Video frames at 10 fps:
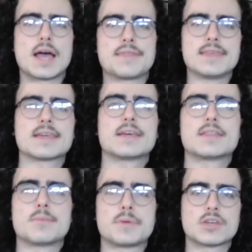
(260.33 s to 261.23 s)
I think
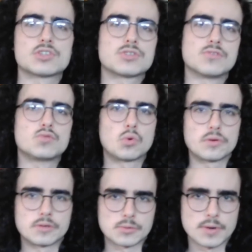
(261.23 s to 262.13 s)
The Picture of
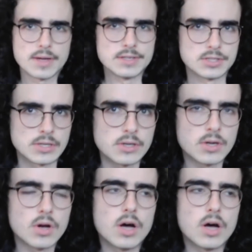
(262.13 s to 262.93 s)
Dorian Gray is a good